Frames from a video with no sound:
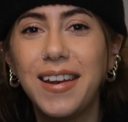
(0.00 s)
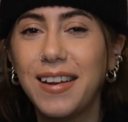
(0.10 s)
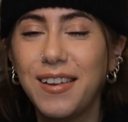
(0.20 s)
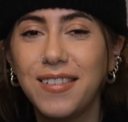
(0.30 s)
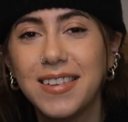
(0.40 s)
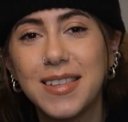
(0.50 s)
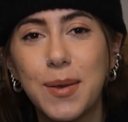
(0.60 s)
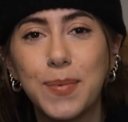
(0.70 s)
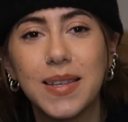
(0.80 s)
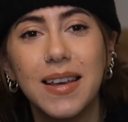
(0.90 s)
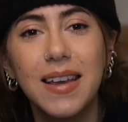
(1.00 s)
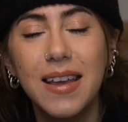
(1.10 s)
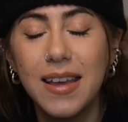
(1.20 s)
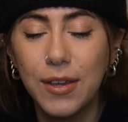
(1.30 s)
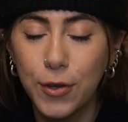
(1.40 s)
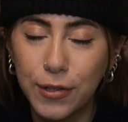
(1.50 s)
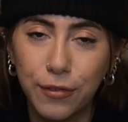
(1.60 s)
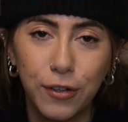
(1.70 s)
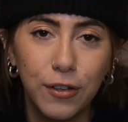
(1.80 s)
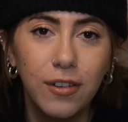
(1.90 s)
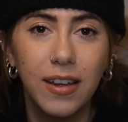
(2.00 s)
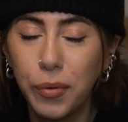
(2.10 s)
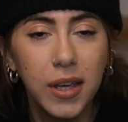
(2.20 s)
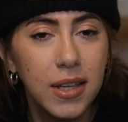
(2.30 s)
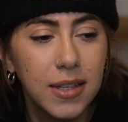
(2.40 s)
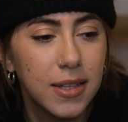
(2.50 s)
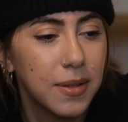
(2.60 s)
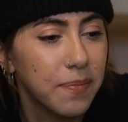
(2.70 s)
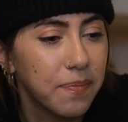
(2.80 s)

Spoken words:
any of these tips useful, please